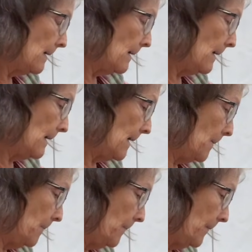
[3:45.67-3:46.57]

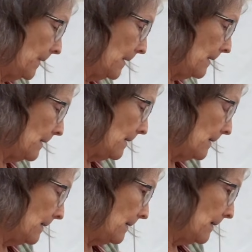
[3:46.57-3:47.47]
I
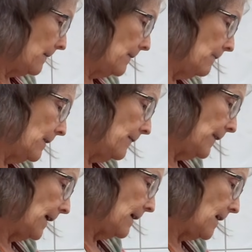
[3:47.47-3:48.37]
wonder if
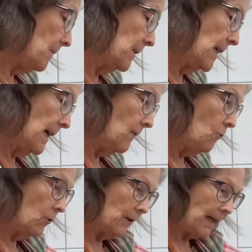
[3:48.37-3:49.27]
that comes out. Oh
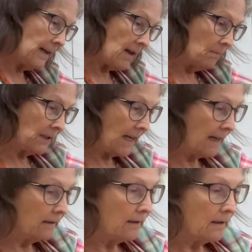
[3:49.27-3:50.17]
look, that comes
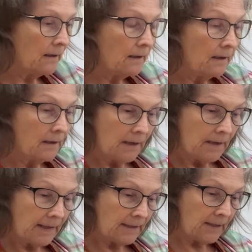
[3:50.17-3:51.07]
out.
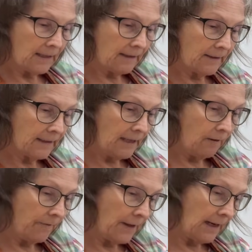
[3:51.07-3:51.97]
That's the little seal
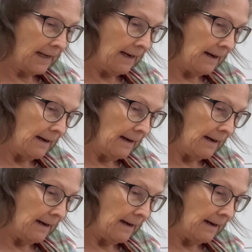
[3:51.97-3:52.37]
for the lid.